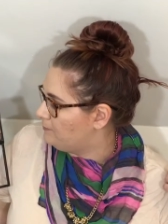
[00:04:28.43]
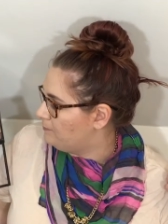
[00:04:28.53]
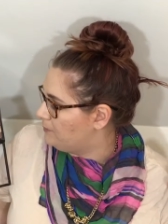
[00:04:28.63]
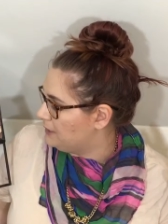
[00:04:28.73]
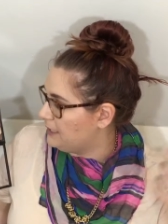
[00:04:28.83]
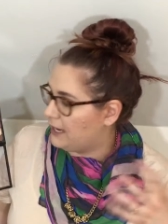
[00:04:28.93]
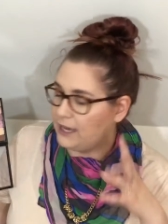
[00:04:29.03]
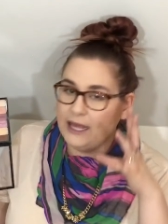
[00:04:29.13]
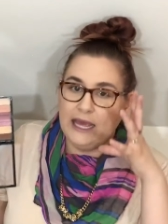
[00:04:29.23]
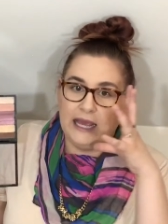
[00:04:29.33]
But yeah,
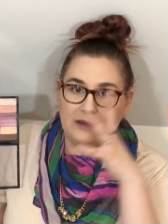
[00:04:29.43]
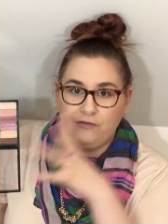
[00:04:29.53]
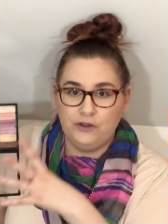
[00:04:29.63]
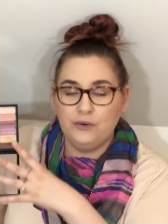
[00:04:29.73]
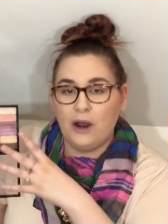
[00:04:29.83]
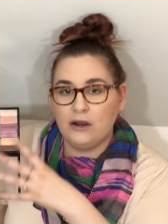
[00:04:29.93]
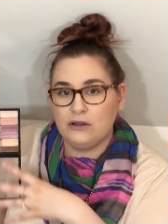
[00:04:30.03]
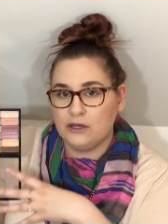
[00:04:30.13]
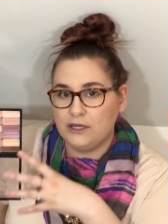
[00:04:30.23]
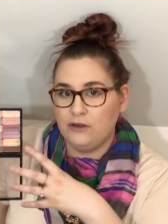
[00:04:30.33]
if you are
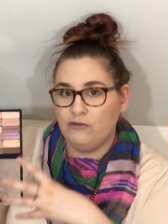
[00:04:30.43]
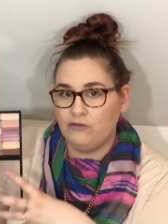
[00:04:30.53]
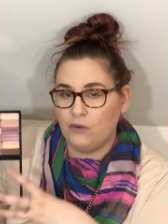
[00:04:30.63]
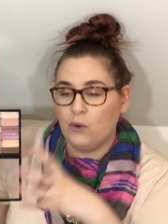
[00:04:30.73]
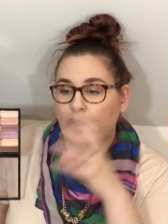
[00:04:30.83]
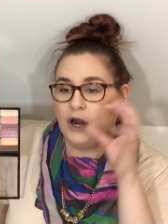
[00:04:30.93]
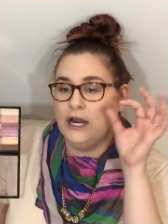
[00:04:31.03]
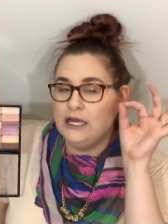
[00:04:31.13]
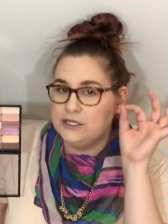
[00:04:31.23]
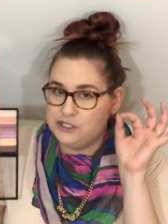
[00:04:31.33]
looking for
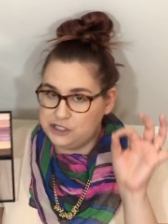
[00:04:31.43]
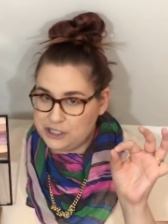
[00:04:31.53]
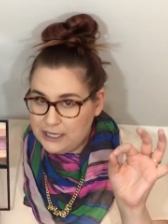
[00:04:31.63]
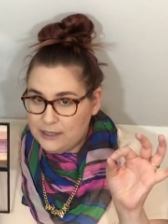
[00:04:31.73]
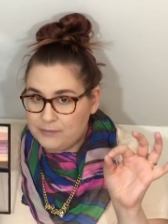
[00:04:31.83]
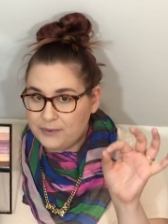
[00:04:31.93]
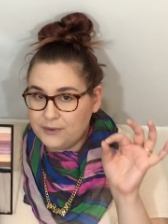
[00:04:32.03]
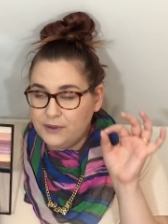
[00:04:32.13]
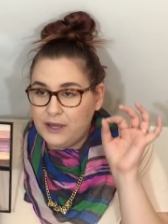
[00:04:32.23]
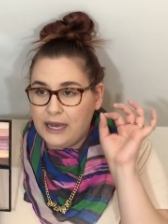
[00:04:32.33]
cheap,
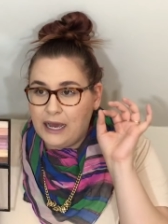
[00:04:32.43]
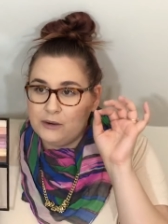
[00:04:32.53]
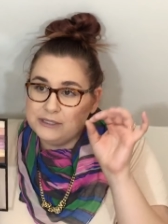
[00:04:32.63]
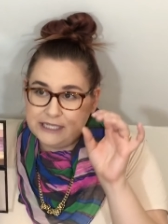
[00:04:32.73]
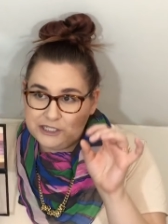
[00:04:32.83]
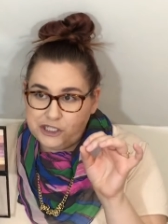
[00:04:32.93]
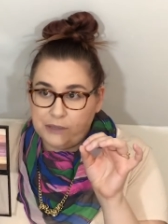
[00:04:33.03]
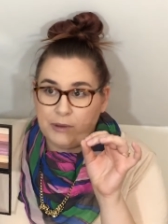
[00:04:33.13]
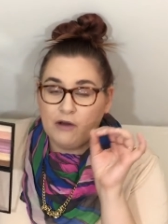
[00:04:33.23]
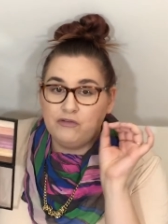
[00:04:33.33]
I don't want to say
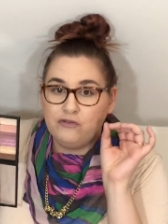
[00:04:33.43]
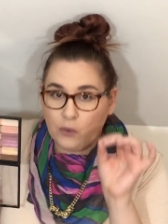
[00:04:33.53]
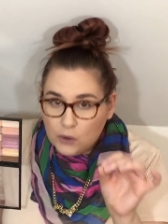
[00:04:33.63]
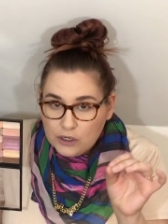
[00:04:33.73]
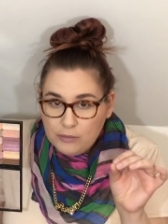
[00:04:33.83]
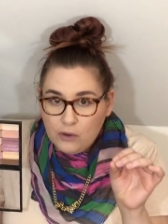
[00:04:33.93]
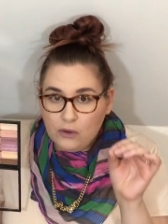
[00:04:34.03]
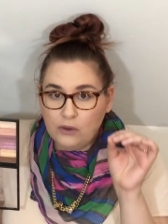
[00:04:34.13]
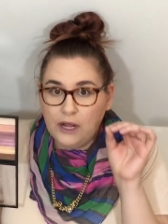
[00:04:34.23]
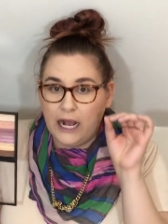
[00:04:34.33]
cheap,
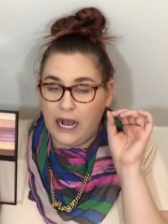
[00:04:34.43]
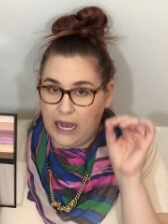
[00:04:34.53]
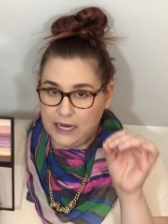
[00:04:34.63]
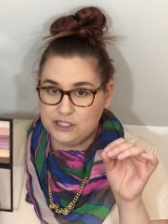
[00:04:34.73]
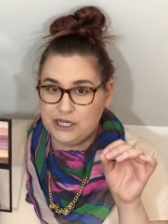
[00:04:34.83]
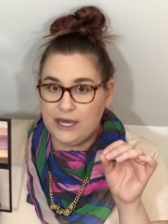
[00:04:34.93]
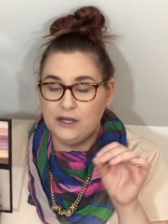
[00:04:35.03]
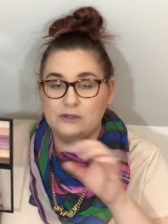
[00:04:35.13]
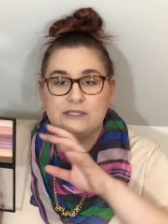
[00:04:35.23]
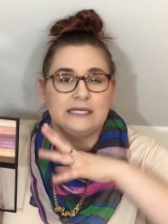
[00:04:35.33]
affordable
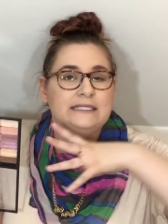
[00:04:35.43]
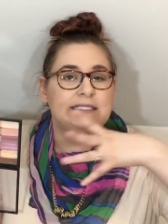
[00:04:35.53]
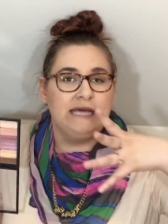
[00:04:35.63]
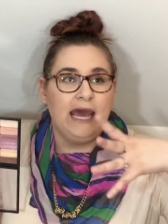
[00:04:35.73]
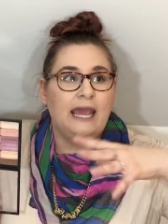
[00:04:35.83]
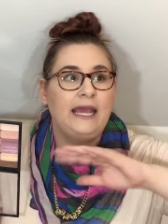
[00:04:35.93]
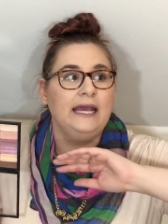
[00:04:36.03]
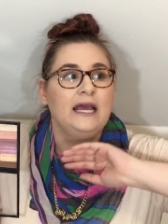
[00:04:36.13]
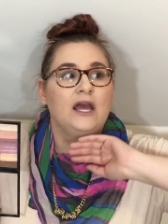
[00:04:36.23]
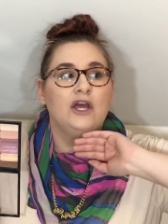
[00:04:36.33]
eyeshadows, like say
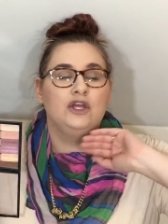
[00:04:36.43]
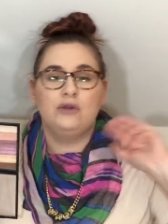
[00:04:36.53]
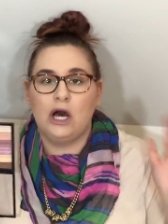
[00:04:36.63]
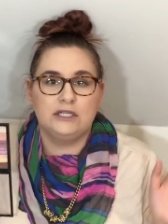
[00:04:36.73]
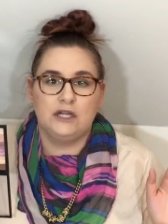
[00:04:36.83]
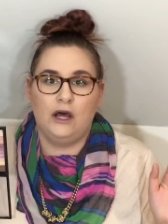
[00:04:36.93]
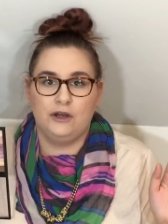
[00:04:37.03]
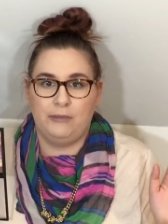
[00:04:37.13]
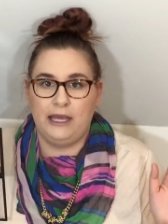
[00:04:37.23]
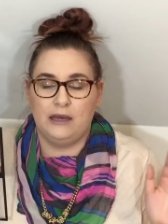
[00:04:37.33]
you lost all
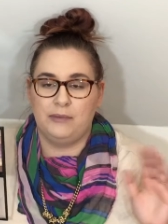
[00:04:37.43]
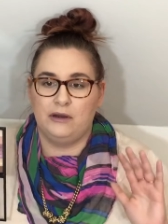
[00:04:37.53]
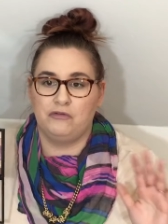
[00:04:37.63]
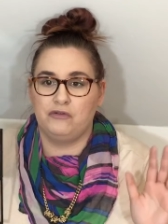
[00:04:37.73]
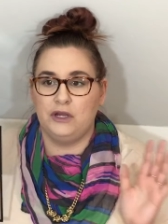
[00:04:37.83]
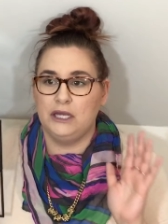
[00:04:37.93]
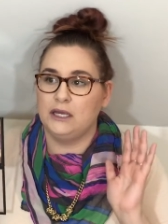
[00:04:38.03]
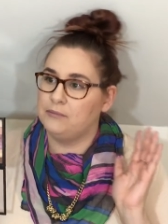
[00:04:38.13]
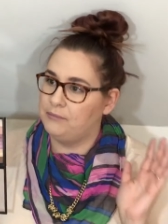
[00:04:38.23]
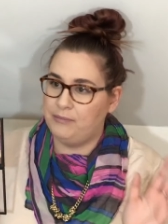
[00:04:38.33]
your makeup in a
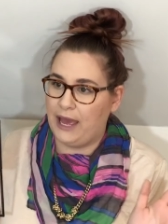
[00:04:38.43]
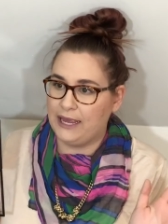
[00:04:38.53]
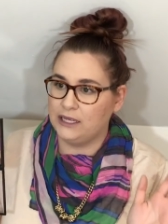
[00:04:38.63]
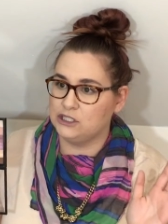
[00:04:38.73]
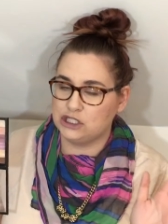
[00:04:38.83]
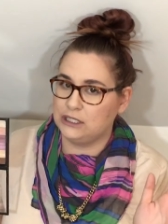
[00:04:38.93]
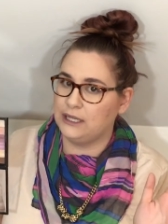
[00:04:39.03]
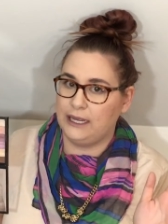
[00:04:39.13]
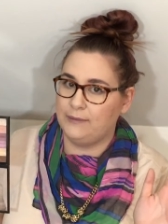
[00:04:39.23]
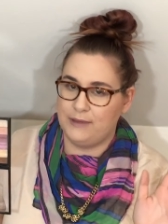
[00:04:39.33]
freak baggage
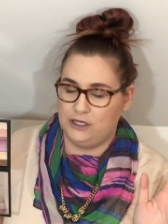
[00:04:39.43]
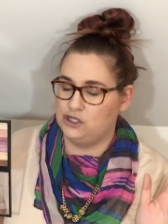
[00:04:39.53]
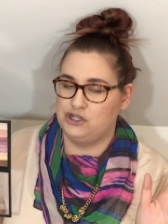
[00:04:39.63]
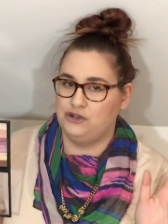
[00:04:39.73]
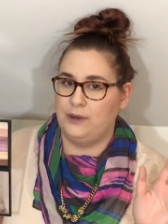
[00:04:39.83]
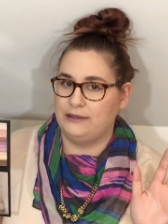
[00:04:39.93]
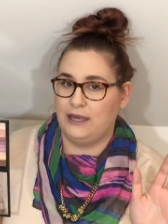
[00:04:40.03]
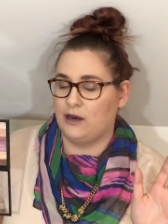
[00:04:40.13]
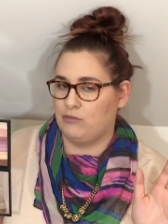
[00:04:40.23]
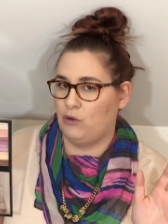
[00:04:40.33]
claim issue at the
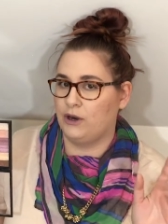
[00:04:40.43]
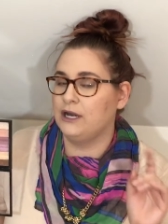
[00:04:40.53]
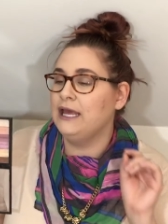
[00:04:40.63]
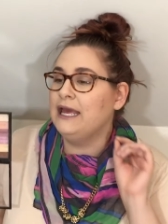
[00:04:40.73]
airport,